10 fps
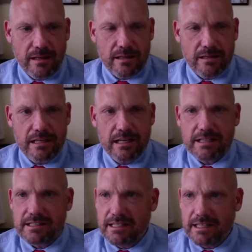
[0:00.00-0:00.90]
Nina
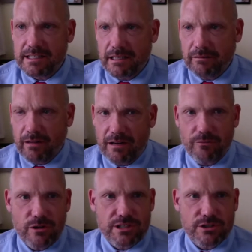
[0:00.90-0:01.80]
has conducted a lot
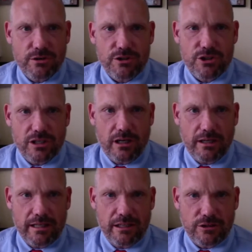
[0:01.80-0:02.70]
of research
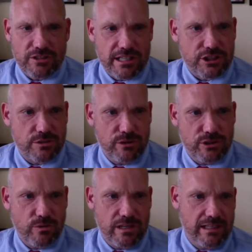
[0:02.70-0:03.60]
on the intersection
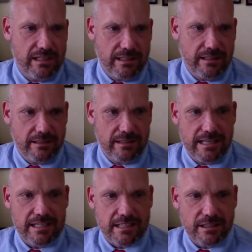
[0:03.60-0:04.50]
between uh, the
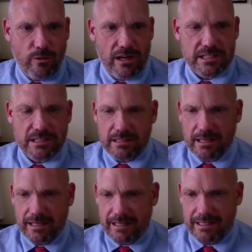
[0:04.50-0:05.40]
East and the West and,
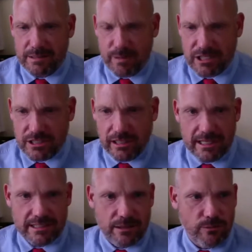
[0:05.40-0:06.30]
and
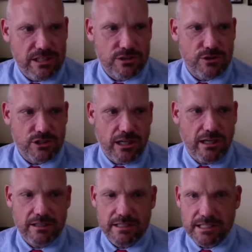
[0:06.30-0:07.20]
specialized in research
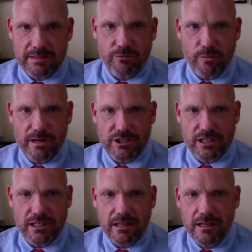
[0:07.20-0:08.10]
on
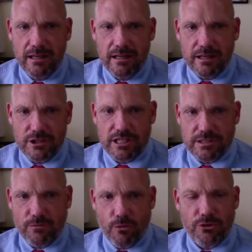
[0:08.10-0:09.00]
disinformation. She
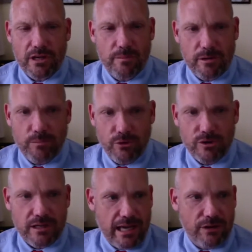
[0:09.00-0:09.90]
has a forthcoming
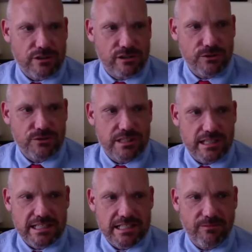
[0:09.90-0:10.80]
book, How to Lose the,
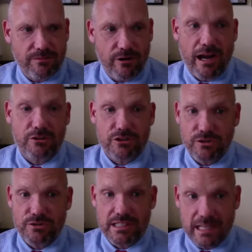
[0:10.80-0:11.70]
Disinf- How to
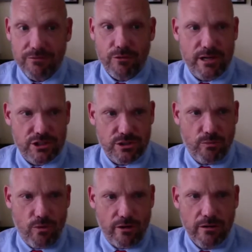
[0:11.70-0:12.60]
Lose the Information
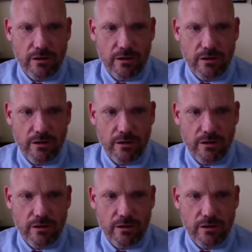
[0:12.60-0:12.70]
War,